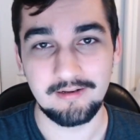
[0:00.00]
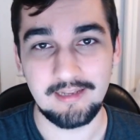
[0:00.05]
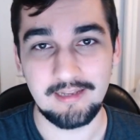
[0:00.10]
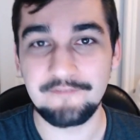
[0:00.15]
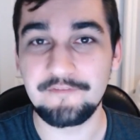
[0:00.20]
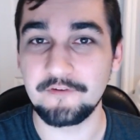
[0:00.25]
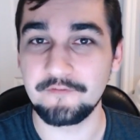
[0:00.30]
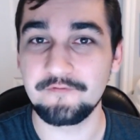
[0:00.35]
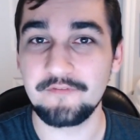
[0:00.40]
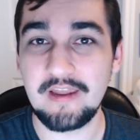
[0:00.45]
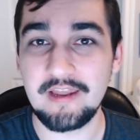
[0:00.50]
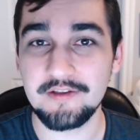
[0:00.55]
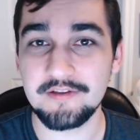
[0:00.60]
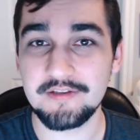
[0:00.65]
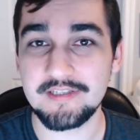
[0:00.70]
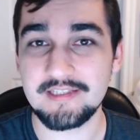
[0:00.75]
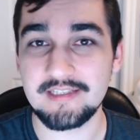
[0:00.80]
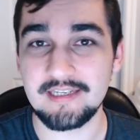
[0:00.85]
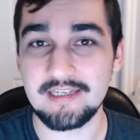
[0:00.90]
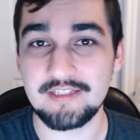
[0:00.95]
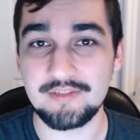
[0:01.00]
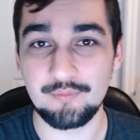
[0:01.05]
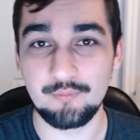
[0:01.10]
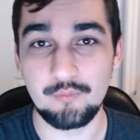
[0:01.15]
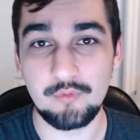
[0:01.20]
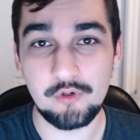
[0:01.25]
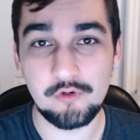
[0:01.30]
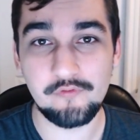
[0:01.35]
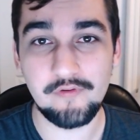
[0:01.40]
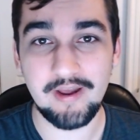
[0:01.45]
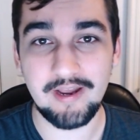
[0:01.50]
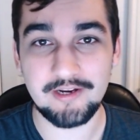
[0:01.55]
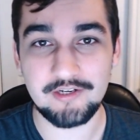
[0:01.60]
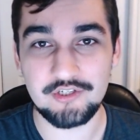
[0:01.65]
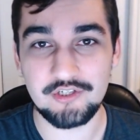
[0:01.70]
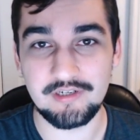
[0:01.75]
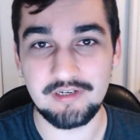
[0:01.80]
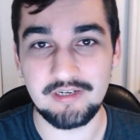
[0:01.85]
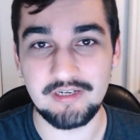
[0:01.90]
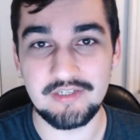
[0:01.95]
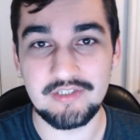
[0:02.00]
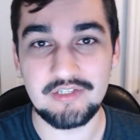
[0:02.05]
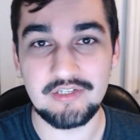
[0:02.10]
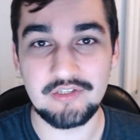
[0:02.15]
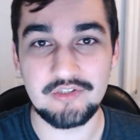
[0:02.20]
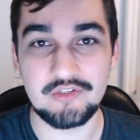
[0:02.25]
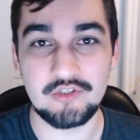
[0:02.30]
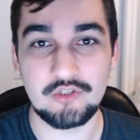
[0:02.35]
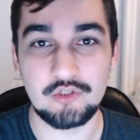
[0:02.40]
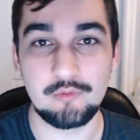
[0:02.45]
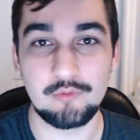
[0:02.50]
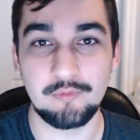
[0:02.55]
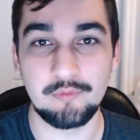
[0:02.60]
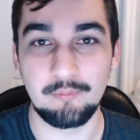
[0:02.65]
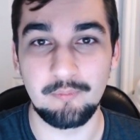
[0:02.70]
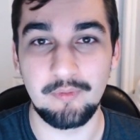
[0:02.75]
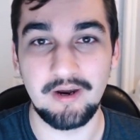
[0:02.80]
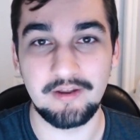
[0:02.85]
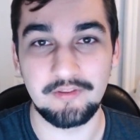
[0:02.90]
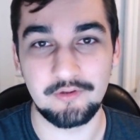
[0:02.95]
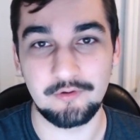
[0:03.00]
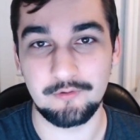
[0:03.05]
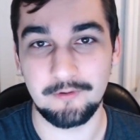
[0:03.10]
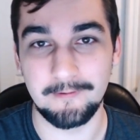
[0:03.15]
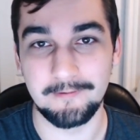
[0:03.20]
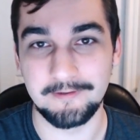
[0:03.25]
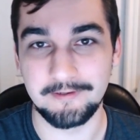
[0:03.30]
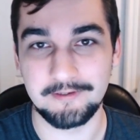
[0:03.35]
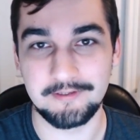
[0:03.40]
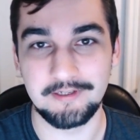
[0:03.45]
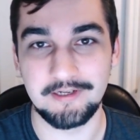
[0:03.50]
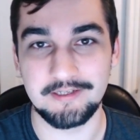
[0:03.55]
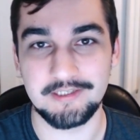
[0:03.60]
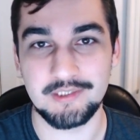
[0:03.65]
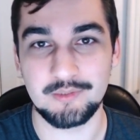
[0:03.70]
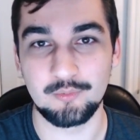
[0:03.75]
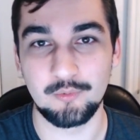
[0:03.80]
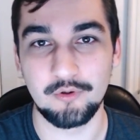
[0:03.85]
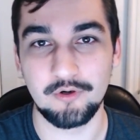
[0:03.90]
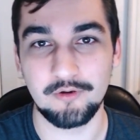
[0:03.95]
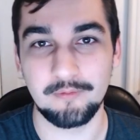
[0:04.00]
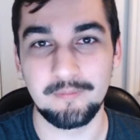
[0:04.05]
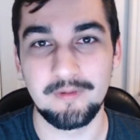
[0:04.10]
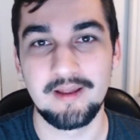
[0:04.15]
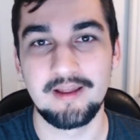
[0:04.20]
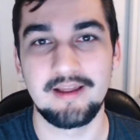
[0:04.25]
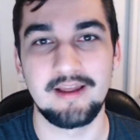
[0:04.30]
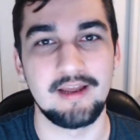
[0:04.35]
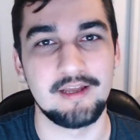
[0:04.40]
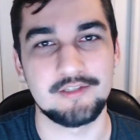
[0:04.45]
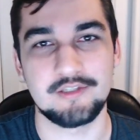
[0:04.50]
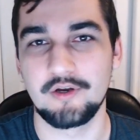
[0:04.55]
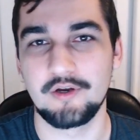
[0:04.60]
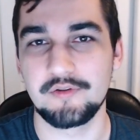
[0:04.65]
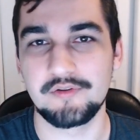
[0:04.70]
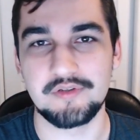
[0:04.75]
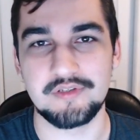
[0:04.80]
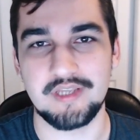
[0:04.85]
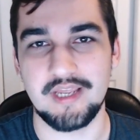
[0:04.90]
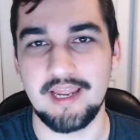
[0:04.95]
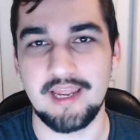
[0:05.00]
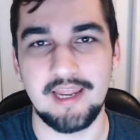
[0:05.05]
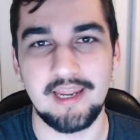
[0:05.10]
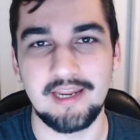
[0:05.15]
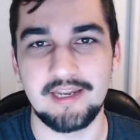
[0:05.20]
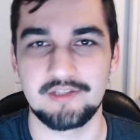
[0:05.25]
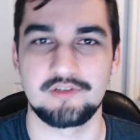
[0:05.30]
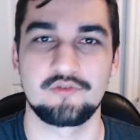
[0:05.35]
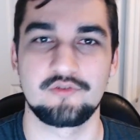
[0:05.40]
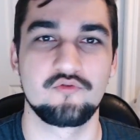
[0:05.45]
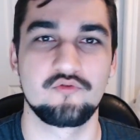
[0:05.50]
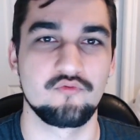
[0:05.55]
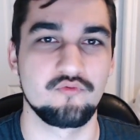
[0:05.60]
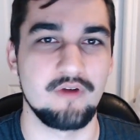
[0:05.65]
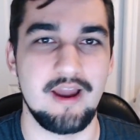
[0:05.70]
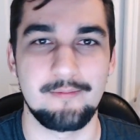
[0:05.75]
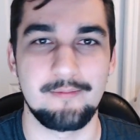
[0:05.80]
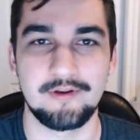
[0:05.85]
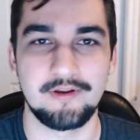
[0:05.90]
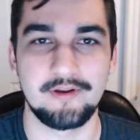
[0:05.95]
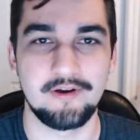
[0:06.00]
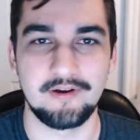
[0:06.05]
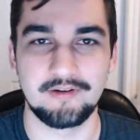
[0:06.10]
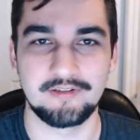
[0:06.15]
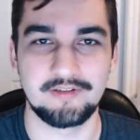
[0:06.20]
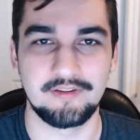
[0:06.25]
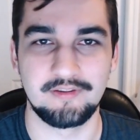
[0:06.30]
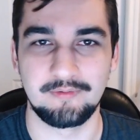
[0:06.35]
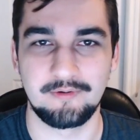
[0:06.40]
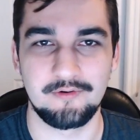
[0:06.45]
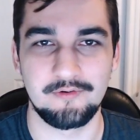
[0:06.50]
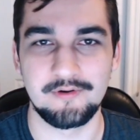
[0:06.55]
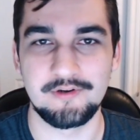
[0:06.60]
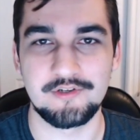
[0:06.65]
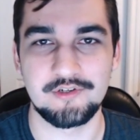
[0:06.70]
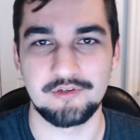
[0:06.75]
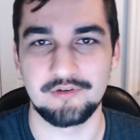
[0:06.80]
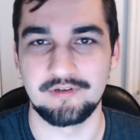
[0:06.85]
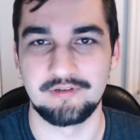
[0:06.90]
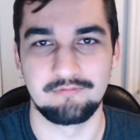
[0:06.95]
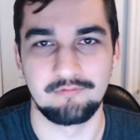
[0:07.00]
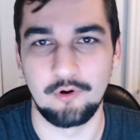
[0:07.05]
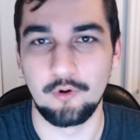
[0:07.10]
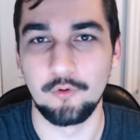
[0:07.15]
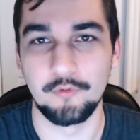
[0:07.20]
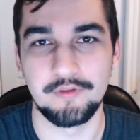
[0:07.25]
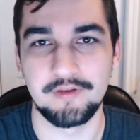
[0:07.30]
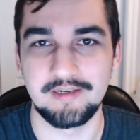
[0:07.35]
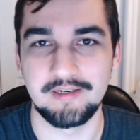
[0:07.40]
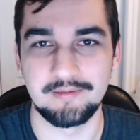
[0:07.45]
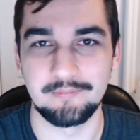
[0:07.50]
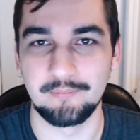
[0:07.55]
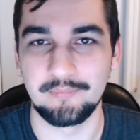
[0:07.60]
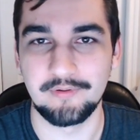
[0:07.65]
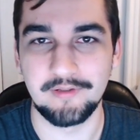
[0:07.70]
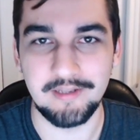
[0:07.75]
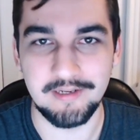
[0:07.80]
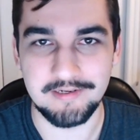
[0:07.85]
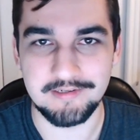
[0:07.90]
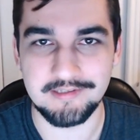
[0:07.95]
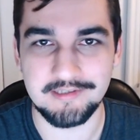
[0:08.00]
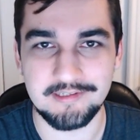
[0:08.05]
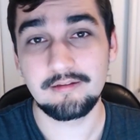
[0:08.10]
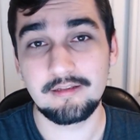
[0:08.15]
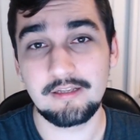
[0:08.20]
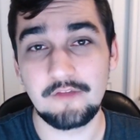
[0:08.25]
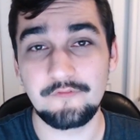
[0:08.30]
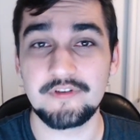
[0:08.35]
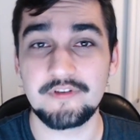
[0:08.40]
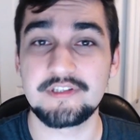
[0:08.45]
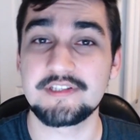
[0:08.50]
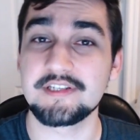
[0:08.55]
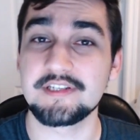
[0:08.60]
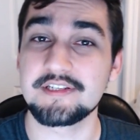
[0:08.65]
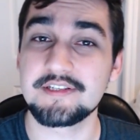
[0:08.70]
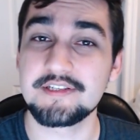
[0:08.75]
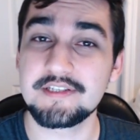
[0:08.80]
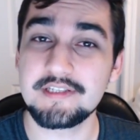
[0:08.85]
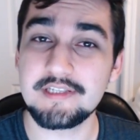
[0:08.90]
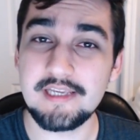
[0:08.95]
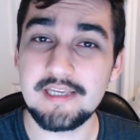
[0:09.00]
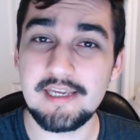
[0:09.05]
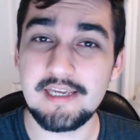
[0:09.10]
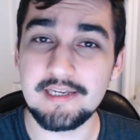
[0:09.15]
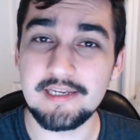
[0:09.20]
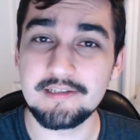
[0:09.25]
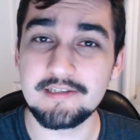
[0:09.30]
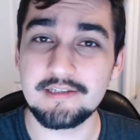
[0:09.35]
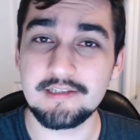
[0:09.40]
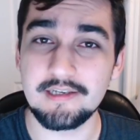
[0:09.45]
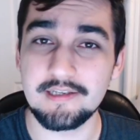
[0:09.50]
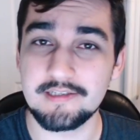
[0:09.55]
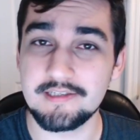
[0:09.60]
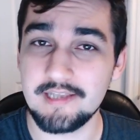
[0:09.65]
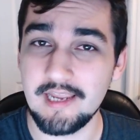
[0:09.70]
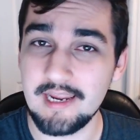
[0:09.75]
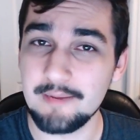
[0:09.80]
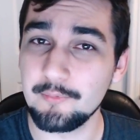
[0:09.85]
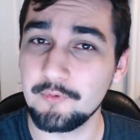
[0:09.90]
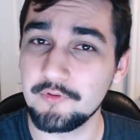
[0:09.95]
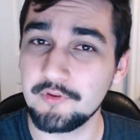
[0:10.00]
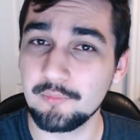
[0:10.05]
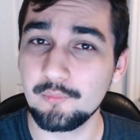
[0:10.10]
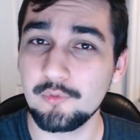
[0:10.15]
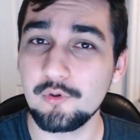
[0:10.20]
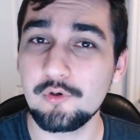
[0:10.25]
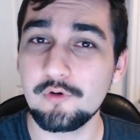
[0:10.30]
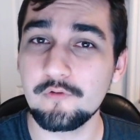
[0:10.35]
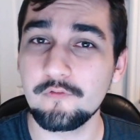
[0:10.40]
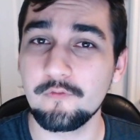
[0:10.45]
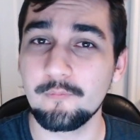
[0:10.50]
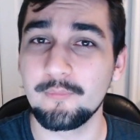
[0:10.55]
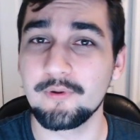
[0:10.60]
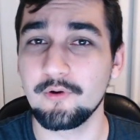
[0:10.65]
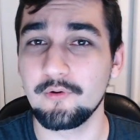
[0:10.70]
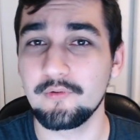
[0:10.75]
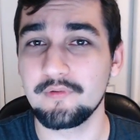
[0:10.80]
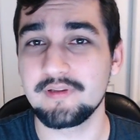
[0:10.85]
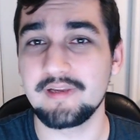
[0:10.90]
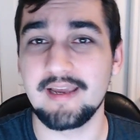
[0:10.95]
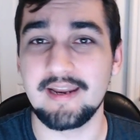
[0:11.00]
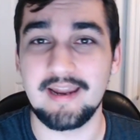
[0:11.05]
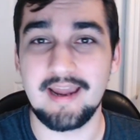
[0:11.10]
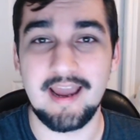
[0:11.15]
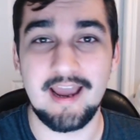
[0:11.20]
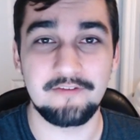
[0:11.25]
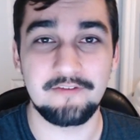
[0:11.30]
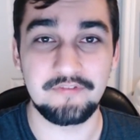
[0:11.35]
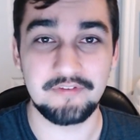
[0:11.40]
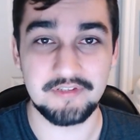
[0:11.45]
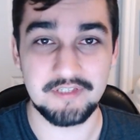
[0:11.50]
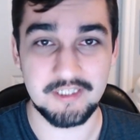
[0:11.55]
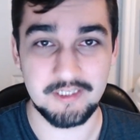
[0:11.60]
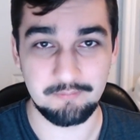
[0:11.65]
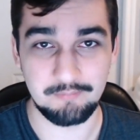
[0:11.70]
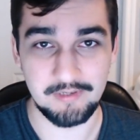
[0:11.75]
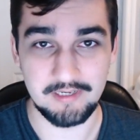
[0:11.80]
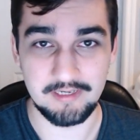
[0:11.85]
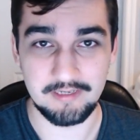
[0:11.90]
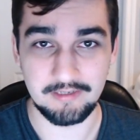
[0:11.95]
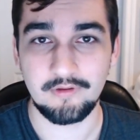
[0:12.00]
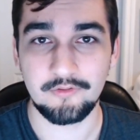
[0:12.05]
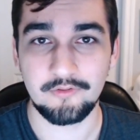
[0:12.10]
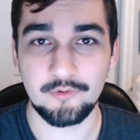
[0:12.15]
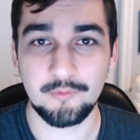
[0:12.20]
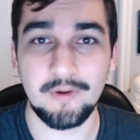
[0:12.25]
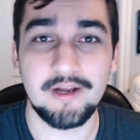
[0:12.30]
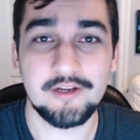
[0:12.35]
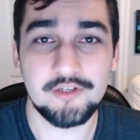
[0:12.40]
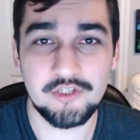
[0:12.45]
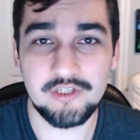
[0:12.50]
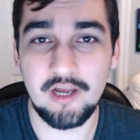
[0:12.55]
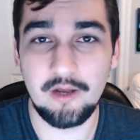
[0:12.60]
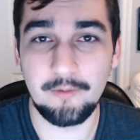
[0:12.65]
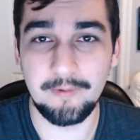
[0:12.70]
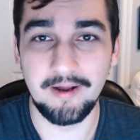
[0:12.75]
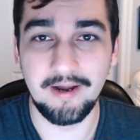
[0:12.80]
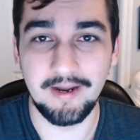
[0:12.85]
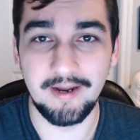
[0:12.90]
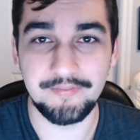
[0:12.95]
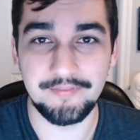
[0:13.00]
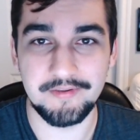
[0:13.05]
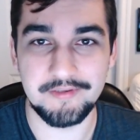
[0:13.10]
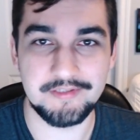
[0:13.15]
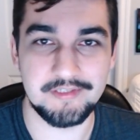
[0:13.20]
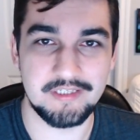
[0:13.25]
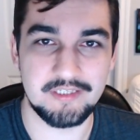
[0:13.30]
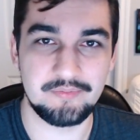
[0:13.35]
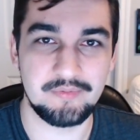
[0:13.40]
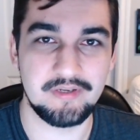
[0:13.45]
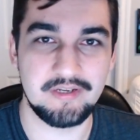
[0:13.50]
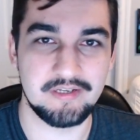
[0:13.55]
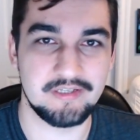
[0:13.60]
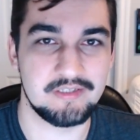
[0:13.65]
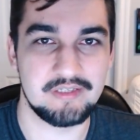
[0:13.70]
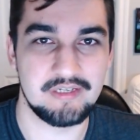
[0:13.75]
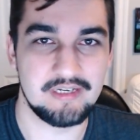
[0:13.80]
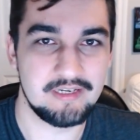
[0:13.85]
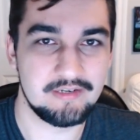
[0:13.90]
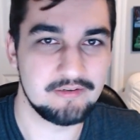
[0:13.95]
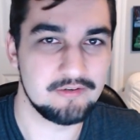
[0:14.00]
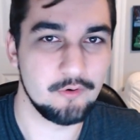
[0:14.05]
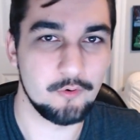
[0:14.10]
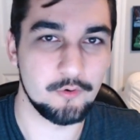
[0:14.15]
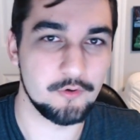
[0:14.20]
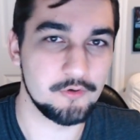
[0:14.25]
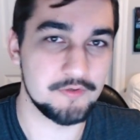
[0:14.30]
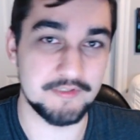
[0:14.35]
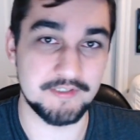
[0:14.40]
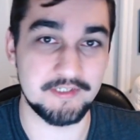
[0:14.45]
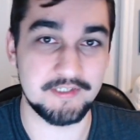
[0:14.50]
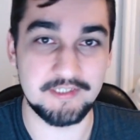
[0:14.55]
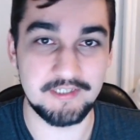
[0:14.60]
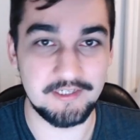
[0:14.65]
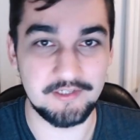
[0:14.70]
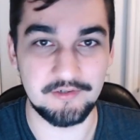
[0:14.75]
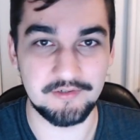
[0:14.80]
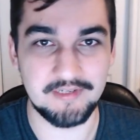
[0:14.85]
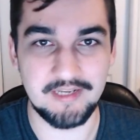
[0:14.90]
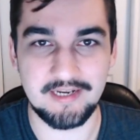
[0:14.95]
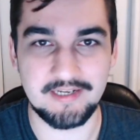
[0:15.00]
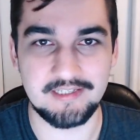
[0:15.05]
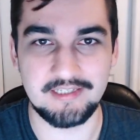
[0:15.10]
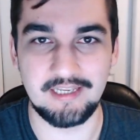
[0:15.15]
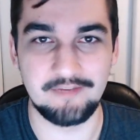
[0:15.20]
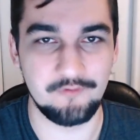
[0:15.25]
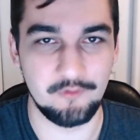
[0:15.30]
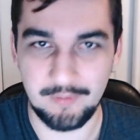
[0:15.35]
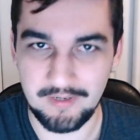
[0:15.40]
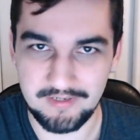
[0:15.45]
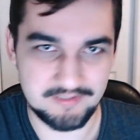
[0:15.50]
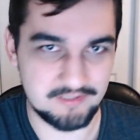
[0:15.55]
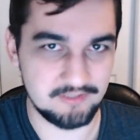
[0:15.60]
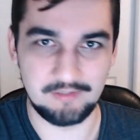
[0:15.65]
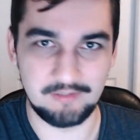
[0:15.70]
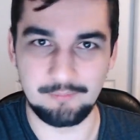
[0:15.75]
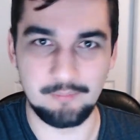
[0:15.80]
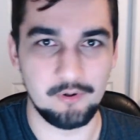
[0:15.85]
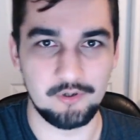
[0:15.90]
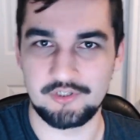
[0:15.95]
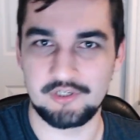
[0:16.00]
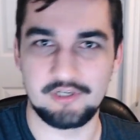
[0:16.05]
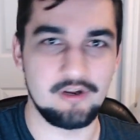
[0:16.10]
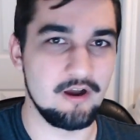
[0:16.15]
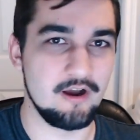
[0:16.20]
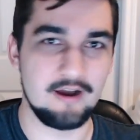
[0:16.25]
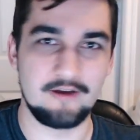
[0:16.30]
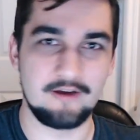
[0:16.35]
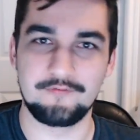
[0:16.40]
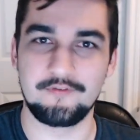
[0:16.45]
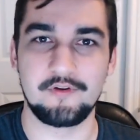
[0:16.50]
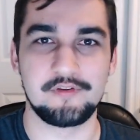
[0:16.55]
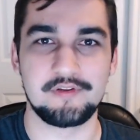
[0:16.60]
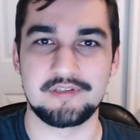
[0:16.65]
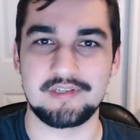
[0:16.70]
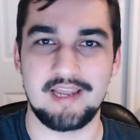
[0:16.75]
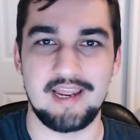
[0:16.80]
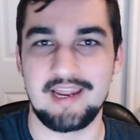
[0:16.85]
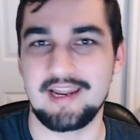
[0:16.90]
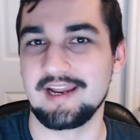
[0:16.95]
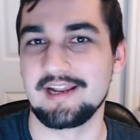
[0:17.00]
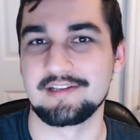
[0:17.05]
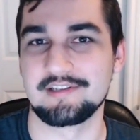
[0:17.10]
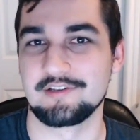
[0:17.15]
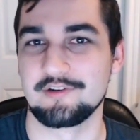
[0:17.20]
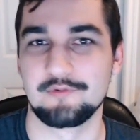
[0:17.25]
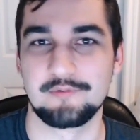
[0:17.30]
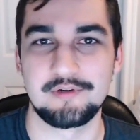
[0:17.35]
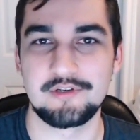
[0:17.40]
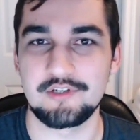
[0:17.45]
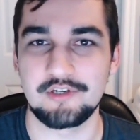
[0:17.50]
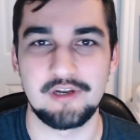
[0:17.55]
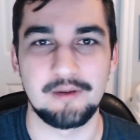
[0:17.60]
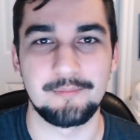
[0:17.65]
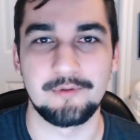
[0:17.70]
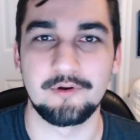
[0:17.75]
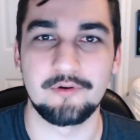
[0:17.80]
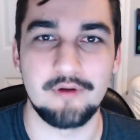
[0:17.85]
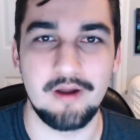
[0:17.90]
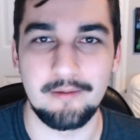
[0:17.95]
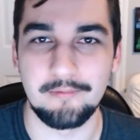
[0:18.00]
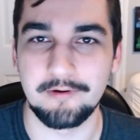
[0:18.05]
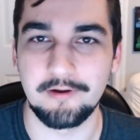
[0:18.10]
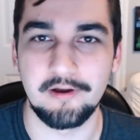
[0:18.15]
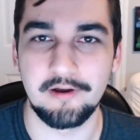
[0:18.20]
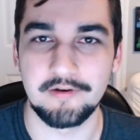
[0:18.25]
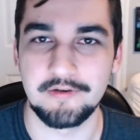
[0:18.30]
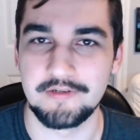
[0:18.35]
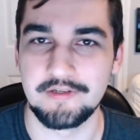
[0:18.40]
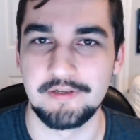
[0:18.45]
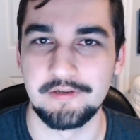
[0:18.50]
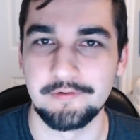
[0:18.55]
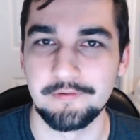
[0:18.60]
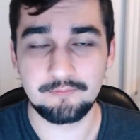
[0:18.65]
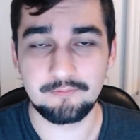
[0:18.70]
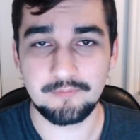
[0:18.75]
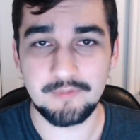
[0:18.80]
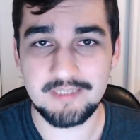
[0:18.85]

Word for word: If it fails, its move action is consumed by the Crawling Claw Swarm, as all these hands are grabbing onto the creature and holding it in place. If it succeeds, it's able to move, but only at half its speed. The rationale behind this is because in order to succeed your dex save, you're basically pushing off all these hands that are reaching up and grabbing onto you.